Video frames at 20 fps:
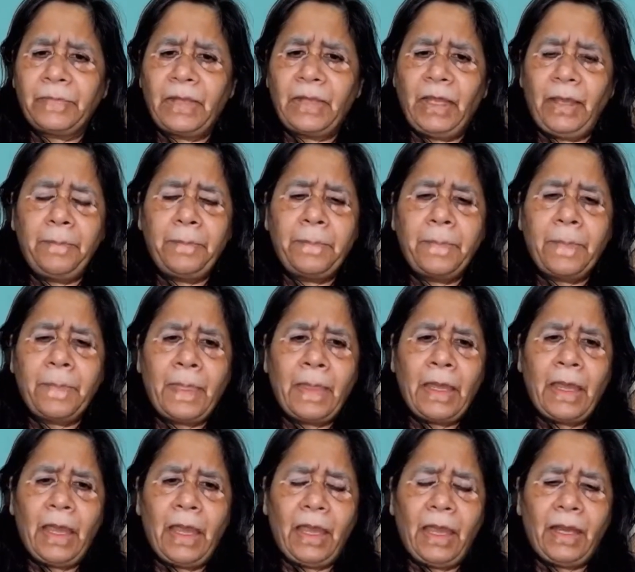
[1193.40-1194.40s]
Okay.
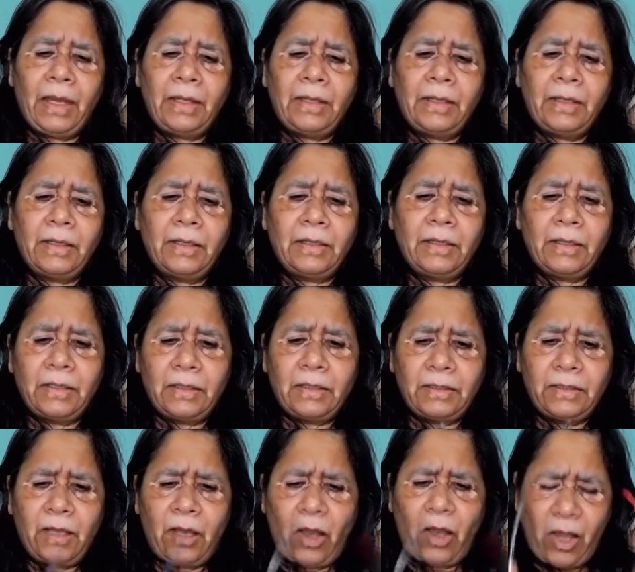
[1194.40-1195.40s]
And
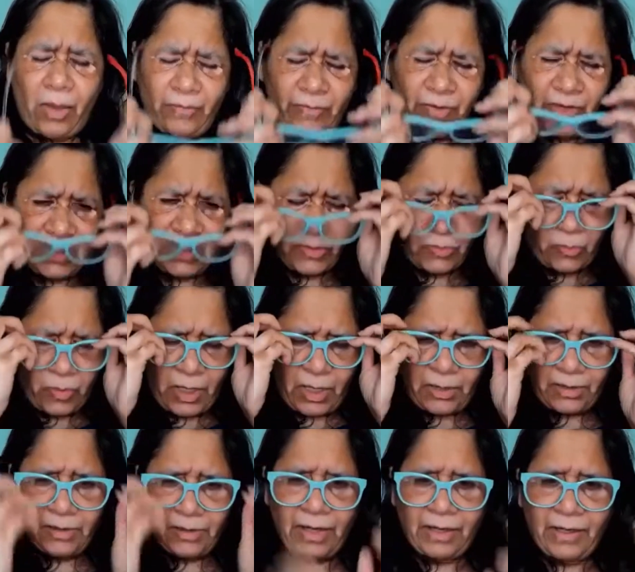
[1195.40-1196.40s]
the obvious
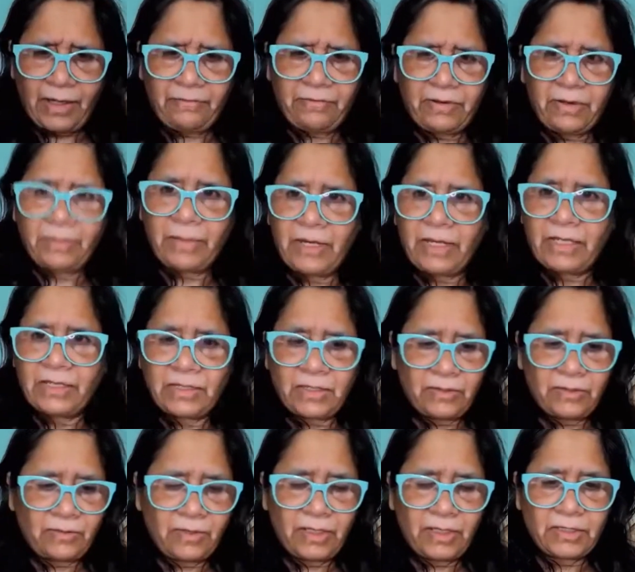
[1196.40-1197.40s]
one that everybody is
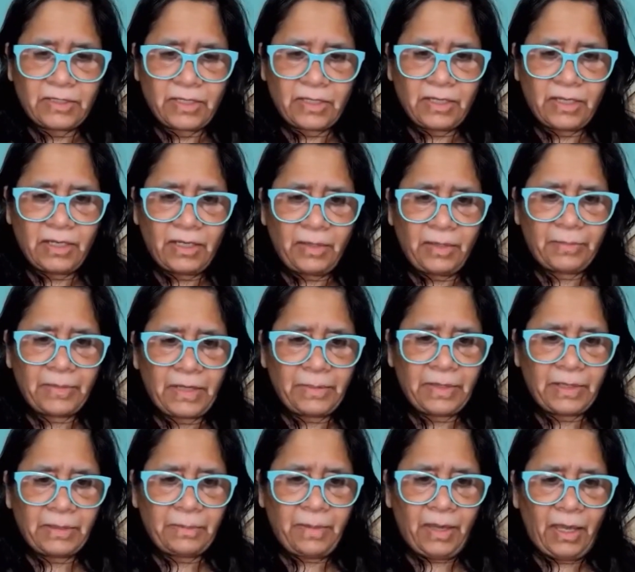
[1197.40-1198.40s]
interested in, I'm
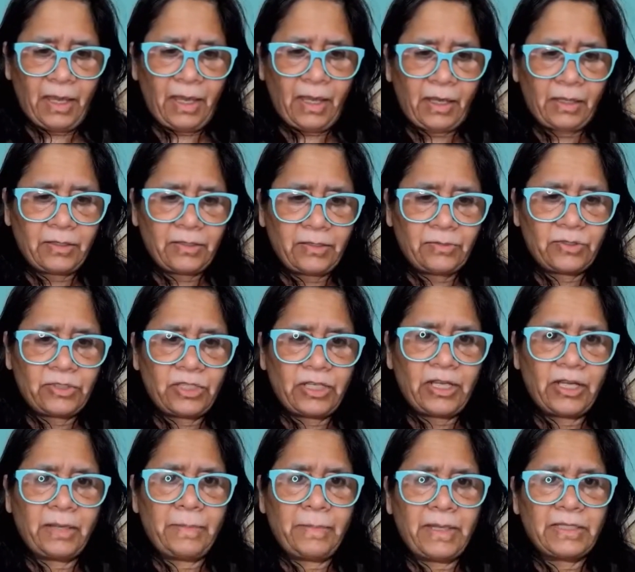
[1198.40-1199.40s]
coming back to
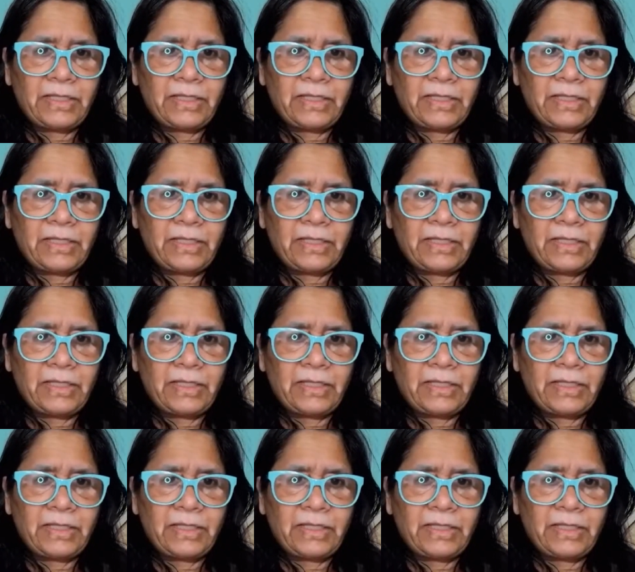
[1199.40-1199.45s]
sharing my